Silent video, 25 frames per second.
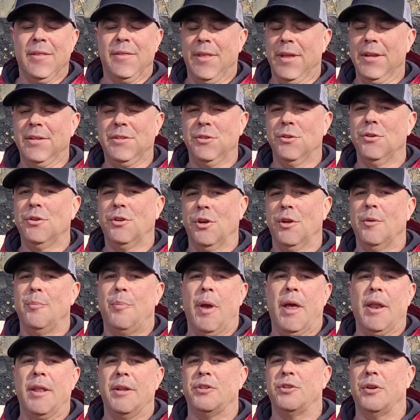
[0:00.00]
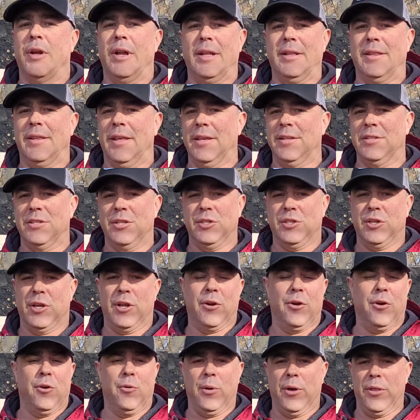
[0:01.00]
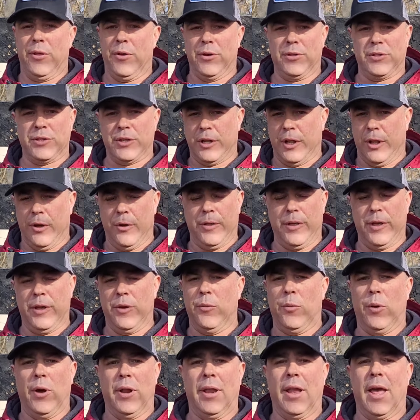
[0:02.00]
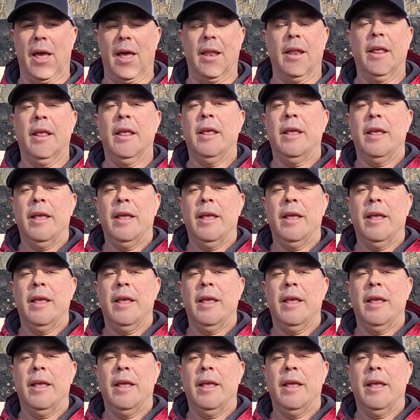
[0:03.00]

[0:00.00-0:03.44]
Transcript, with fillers: They do good penetrating things in general, whether it's clothing, whatnot.